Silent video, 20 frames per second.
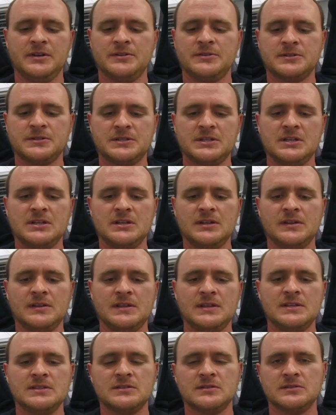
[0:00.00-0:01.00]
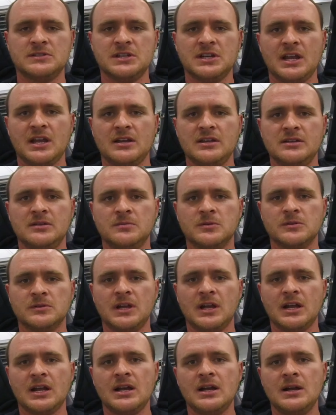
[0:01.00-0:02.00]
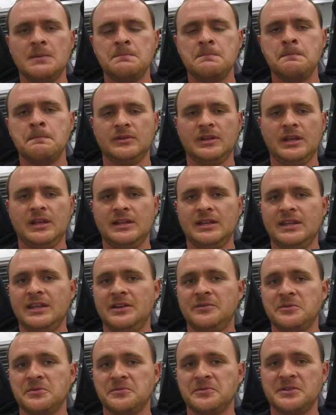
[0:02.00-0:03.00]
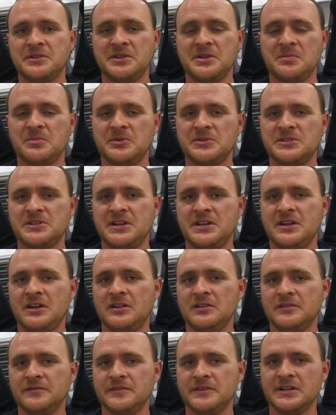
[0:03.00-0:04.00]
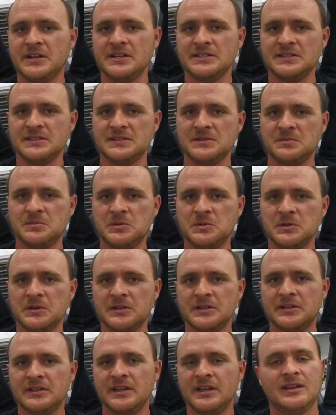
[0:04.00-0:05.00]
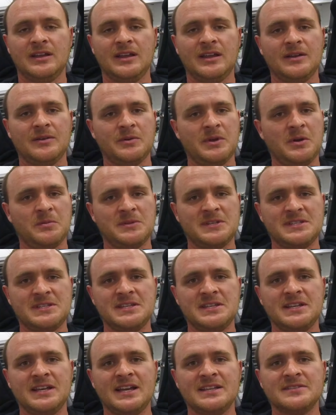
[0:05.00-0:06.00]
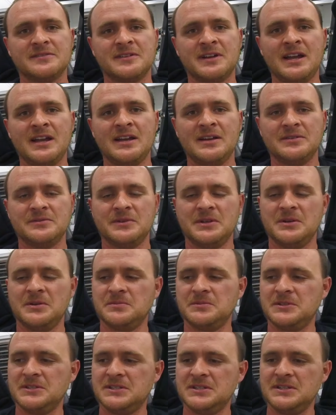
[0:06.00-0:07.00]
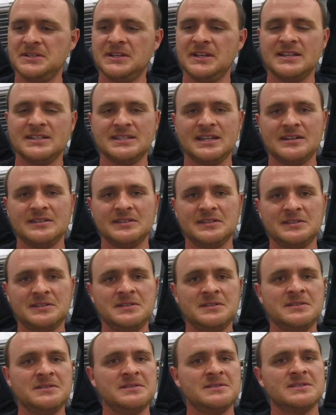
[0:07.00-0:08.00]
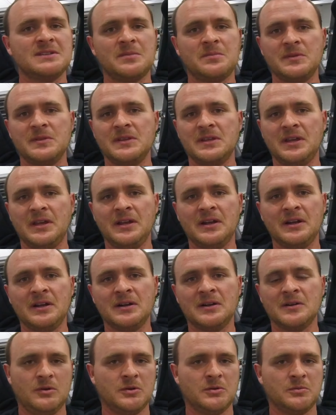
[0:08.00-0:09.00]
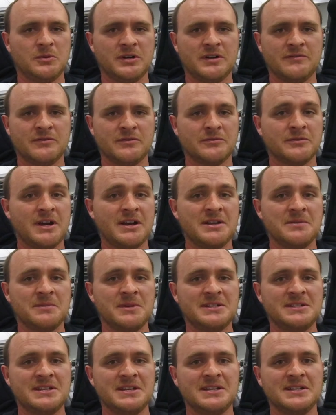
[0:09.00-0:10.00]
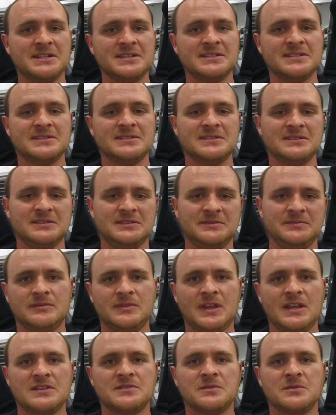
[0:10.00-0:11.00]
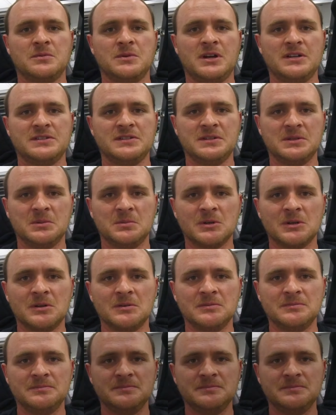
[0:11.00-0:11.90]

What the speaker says: interested in any of these, go check out HILLBRO.com. And again, we really appreciate all of you guys' support. We hope to see you guys around. We hope to see you guys out in the dunes, up in the air, or wherever riding may take us. So thanks for watching HILLBRO.